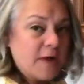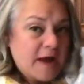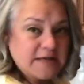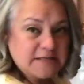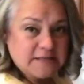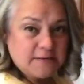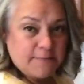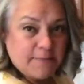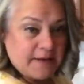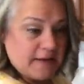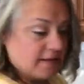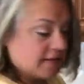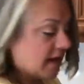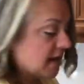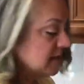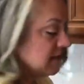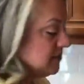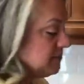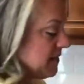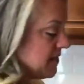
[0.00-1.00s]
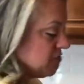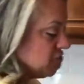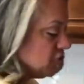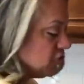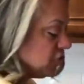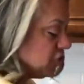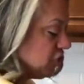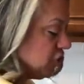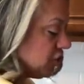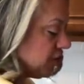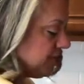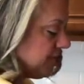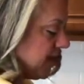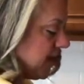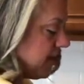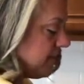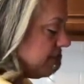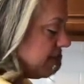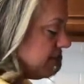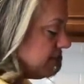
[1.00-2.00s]
recipe that's special to your
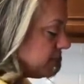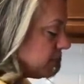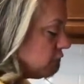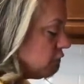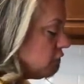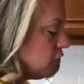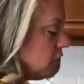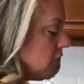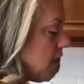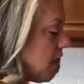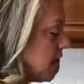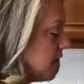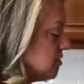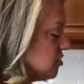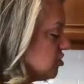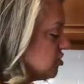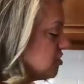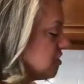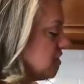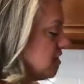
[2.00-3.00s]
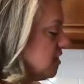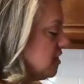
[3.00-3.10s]
family for goulash.